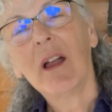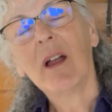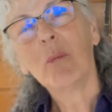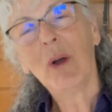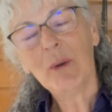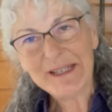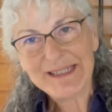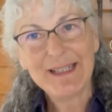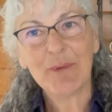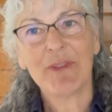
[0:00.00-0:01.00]
What we
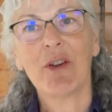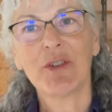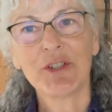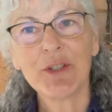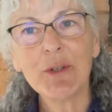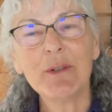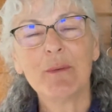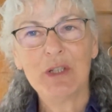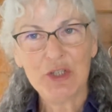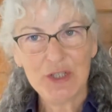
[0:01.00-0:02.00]
did with our student
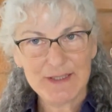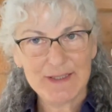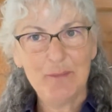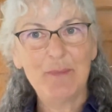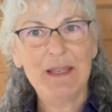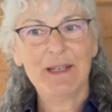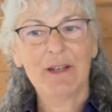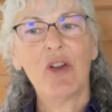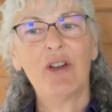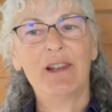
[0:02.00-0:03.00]
when she submitted
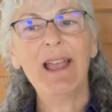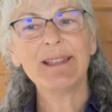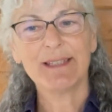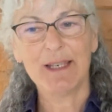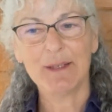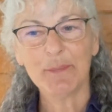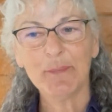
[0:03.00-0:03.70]
her lesson,